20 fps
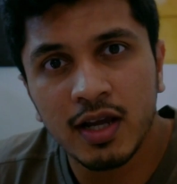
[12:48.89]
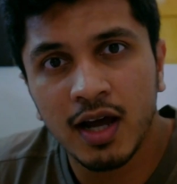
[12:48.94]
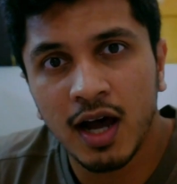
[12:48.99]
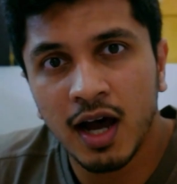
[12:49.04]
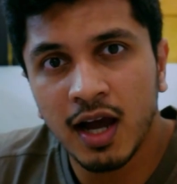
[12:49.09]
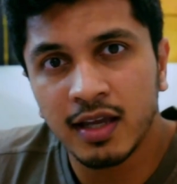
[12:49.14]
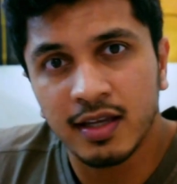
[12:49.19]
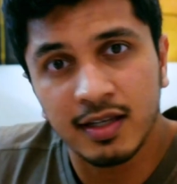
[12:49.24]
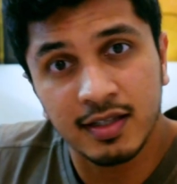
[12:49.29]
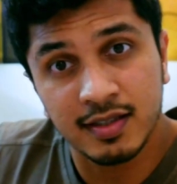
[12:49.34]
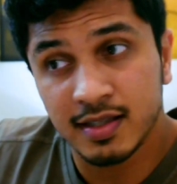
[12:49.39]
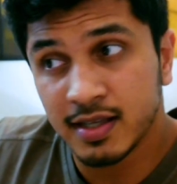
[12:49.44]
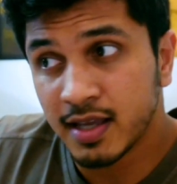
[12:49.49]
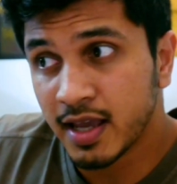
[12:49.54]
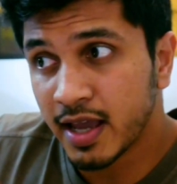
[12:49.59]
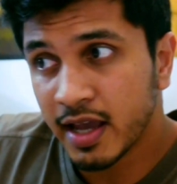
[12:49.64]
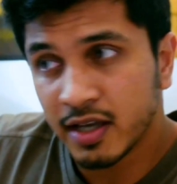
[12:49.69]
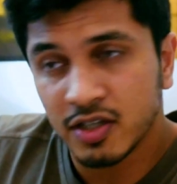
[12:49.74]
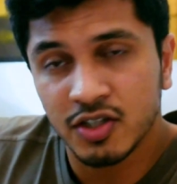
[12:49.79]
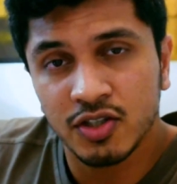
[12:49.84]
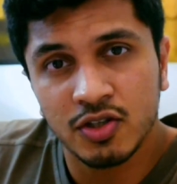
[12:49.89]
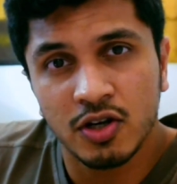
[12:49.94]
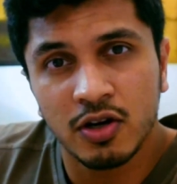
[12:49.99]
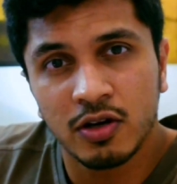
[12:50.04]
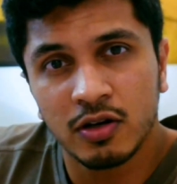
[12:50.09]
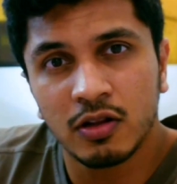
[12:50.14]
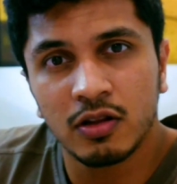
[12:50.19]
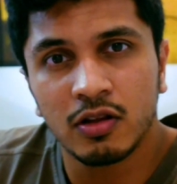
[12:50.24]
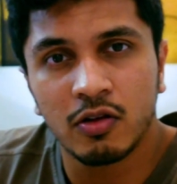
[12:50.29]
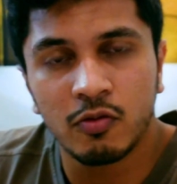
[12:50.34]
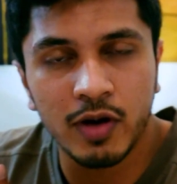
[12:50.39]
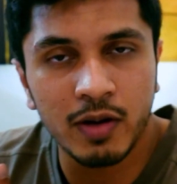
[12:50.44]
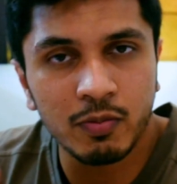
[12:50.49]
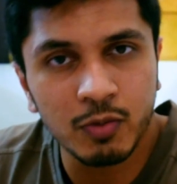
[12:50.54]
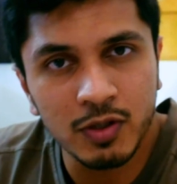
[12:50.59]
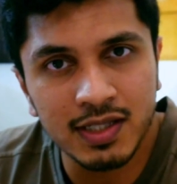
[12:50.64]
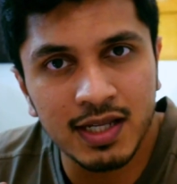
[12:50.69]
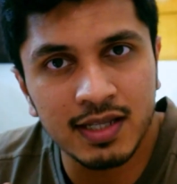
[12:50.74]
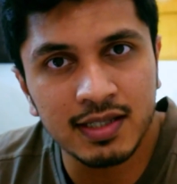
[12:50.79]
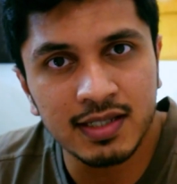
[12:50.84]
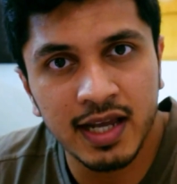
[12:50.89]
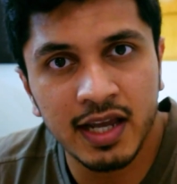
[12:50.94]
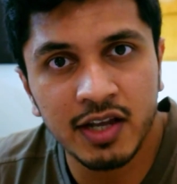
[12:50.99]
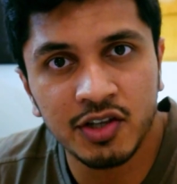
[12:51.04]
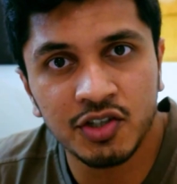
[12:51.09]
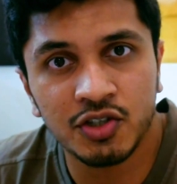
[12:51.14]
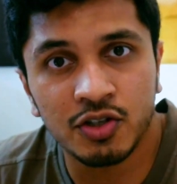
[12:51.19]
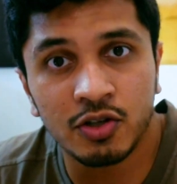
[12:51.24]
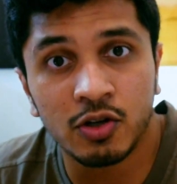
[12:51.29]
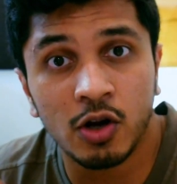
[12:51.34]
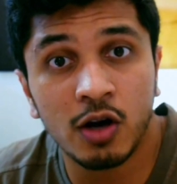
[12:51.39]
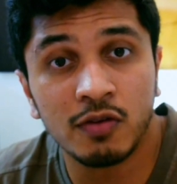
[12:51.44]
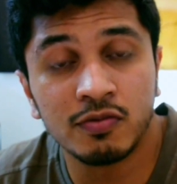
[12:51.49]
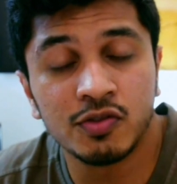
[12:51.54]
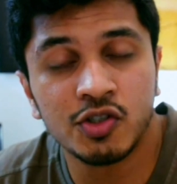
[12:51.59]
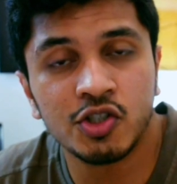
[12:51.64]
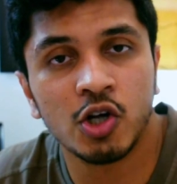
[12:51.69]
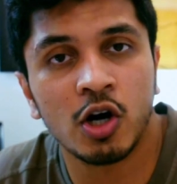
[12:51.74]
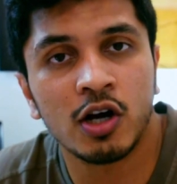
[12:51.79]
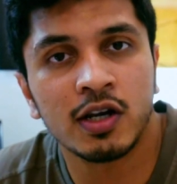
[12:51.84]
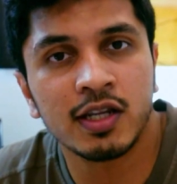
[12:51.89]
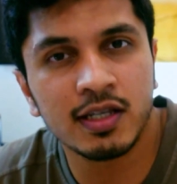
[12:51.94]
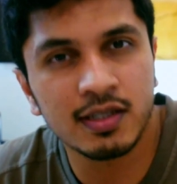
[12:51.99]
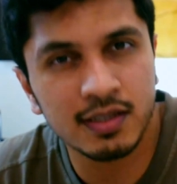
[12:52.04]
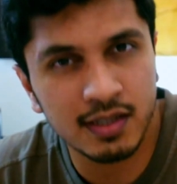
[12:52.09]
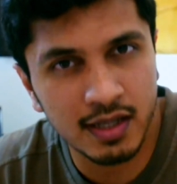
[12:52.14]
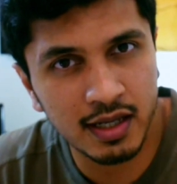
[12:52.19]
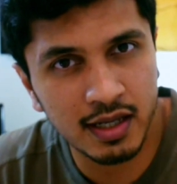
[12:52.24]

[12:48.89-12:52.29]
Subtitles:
Kai is the external representation of Johnny's